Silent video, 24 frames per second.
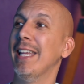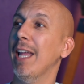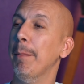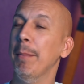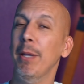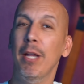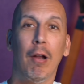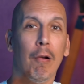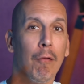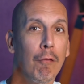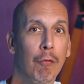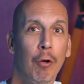give
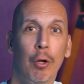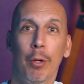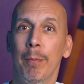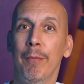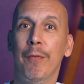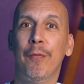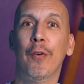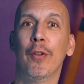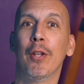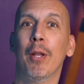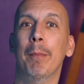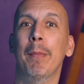me a room
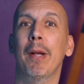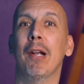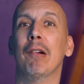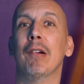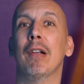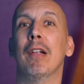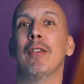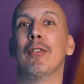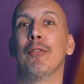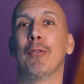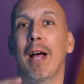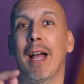full of
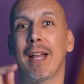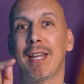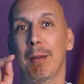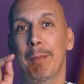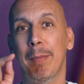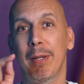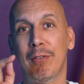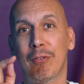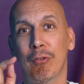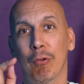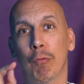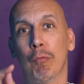mirrors so I can
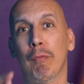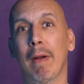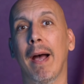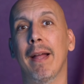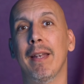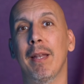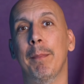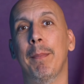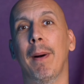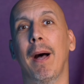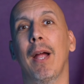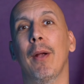be
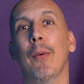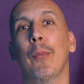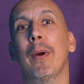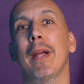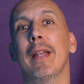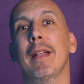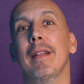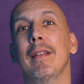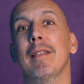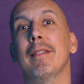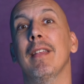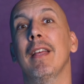surrounded by
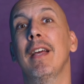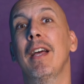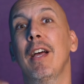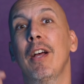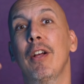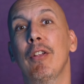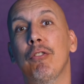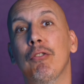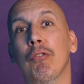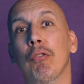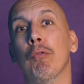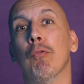winners.
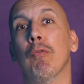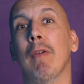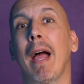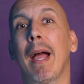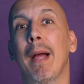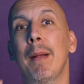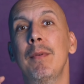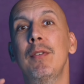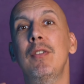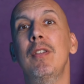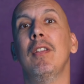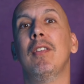
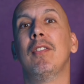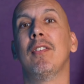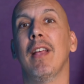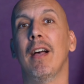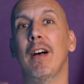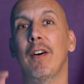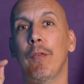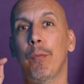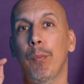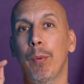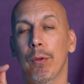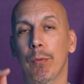Surround
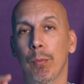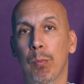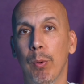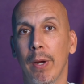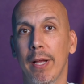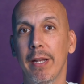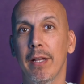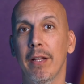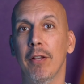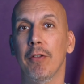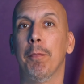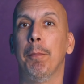yourself with
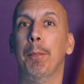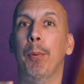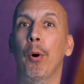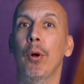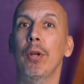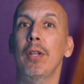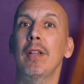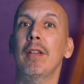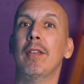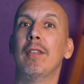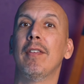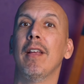winners. Put
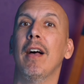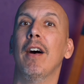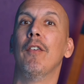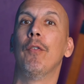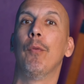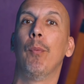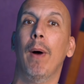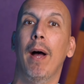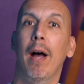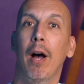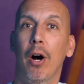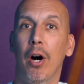yourself
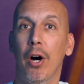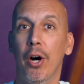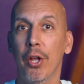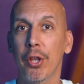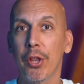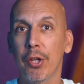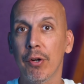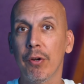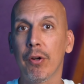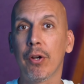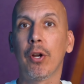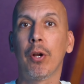where
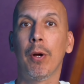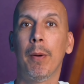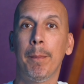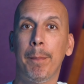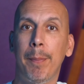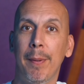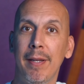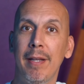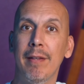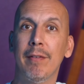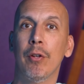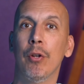other
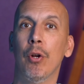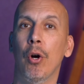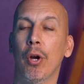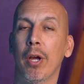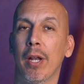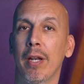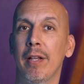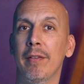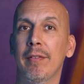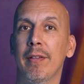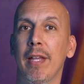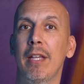companies and
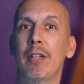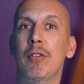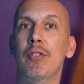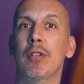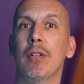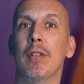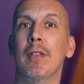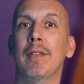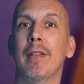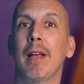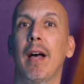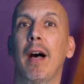
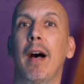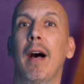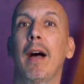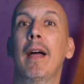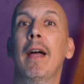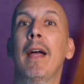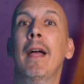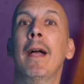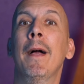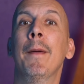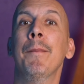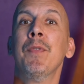organizations are
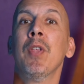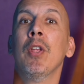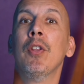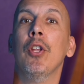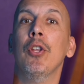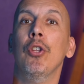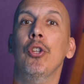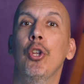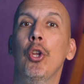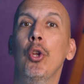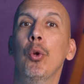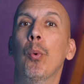
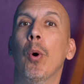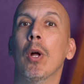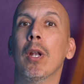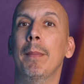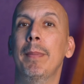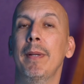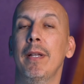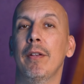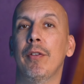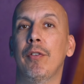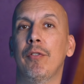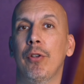that you want to
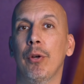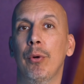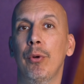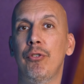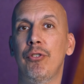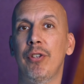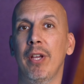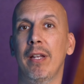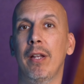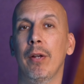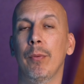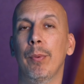be
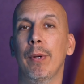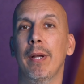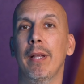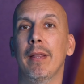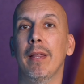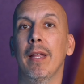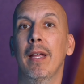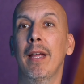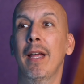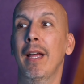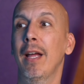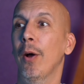associated
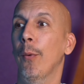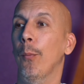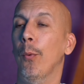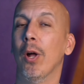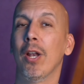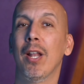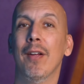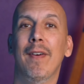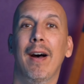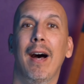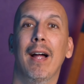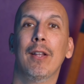with.
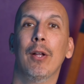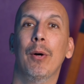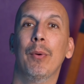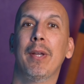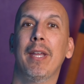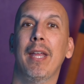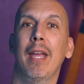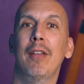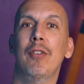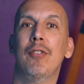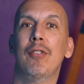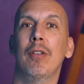One of our
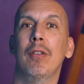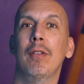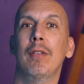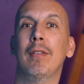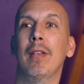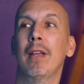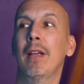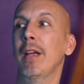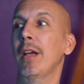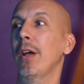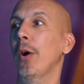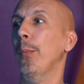
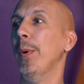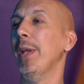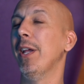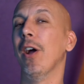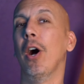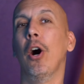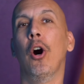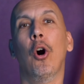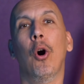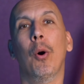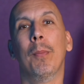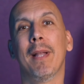locations, we
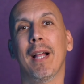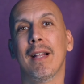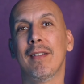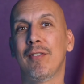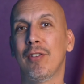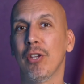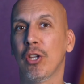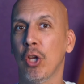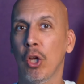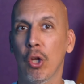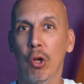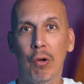got Homeland
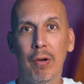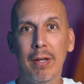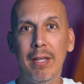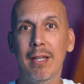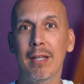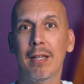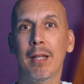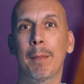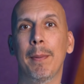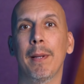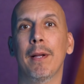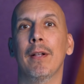Security
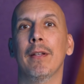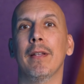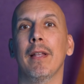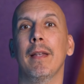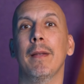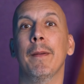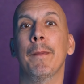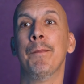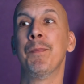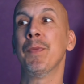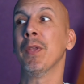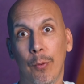in the
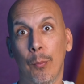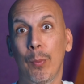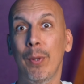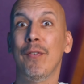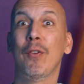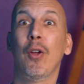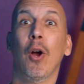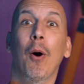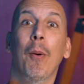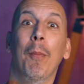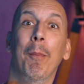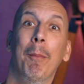building. We've
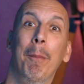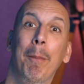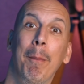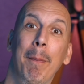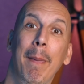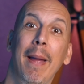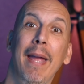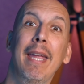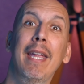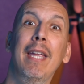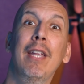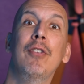got
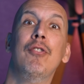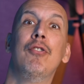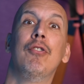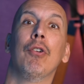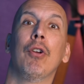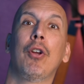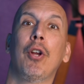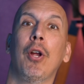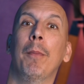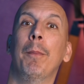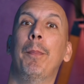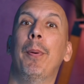major
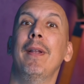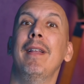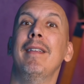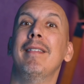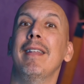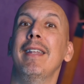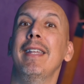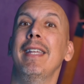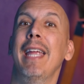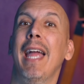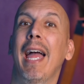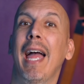companies
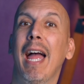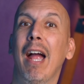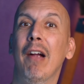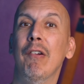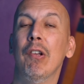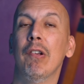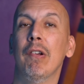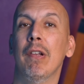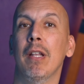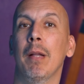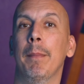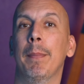in the
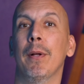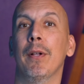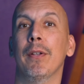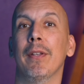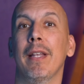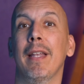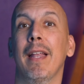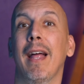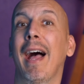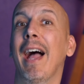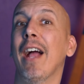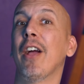area in the
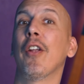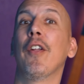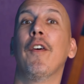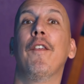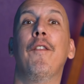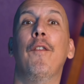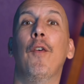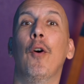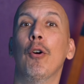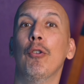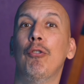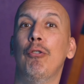building. I got a
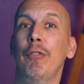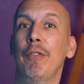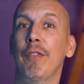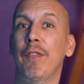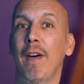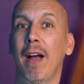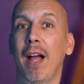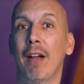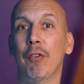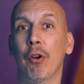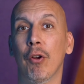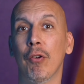Fortune
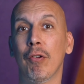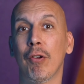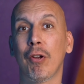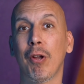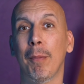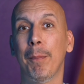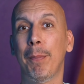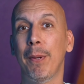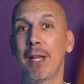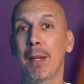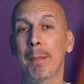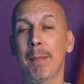500
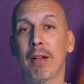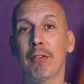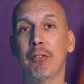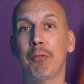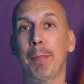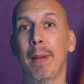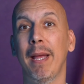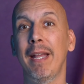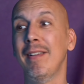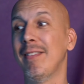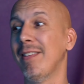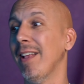company in my
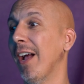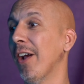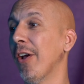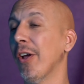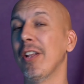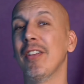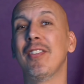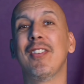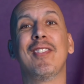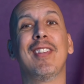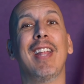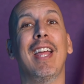space. I got
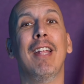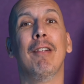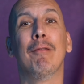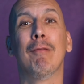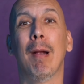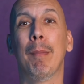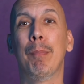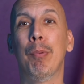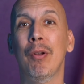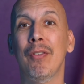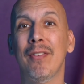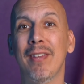a state
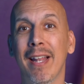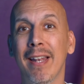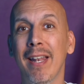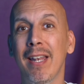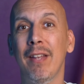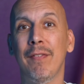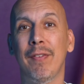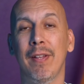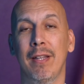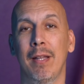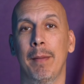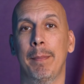
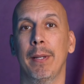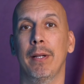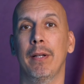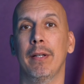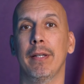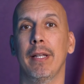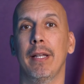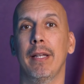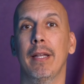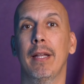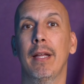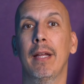representative in the
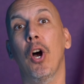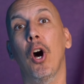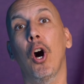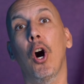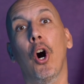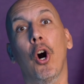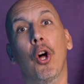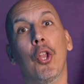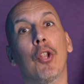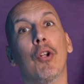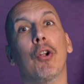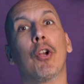building.
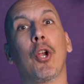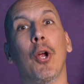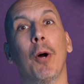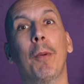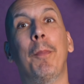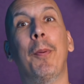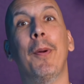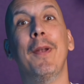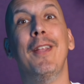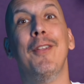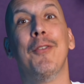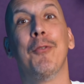Other
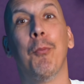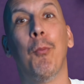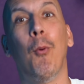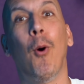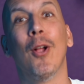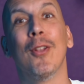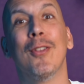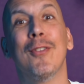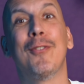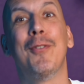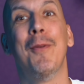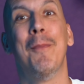companies
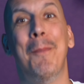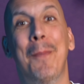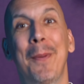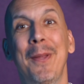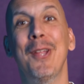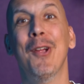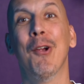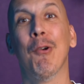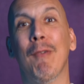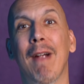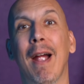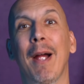want to
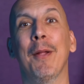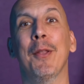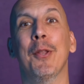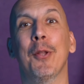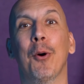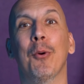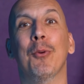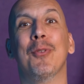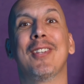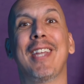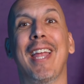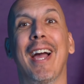be around
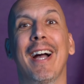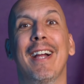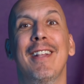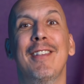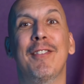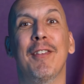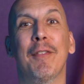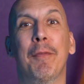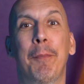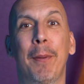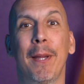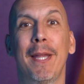those
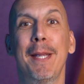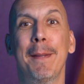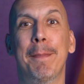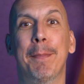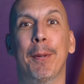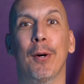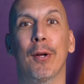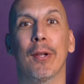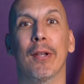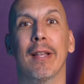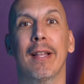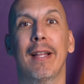kinds of
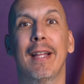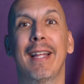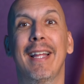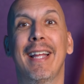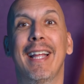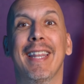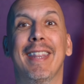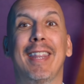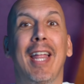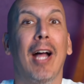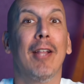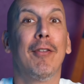people.
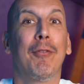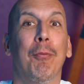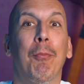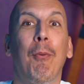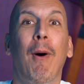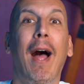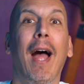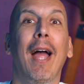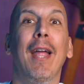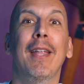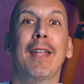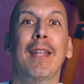That's
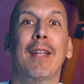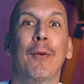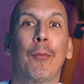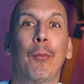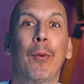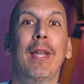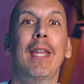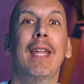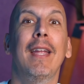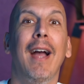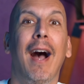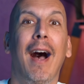why
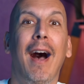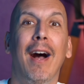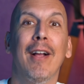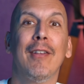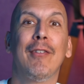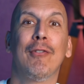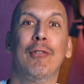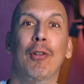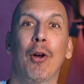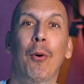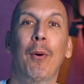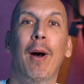we are
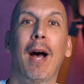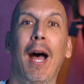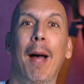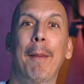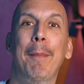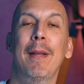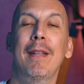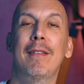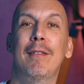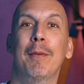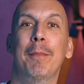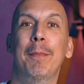so
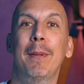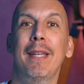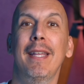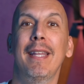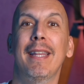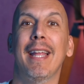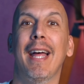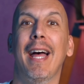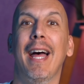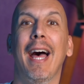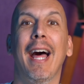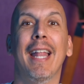happy to be
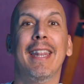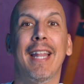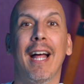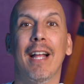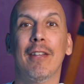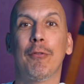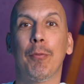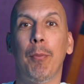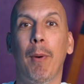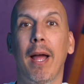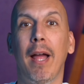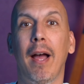there. And
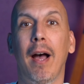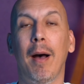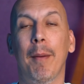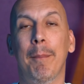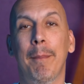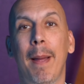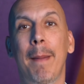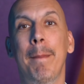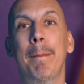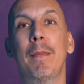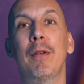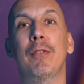that's why our
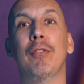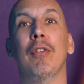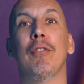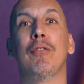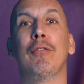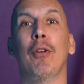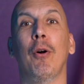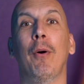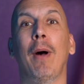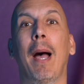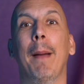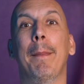members are
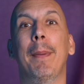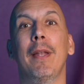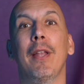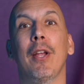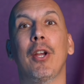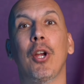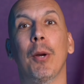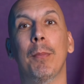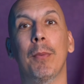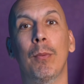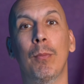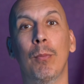so happy to
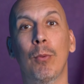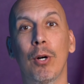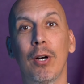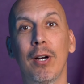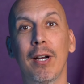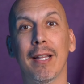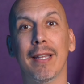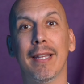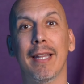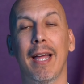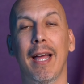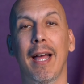come and
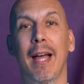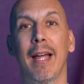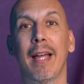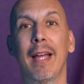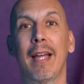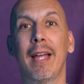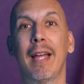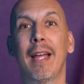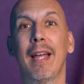work there.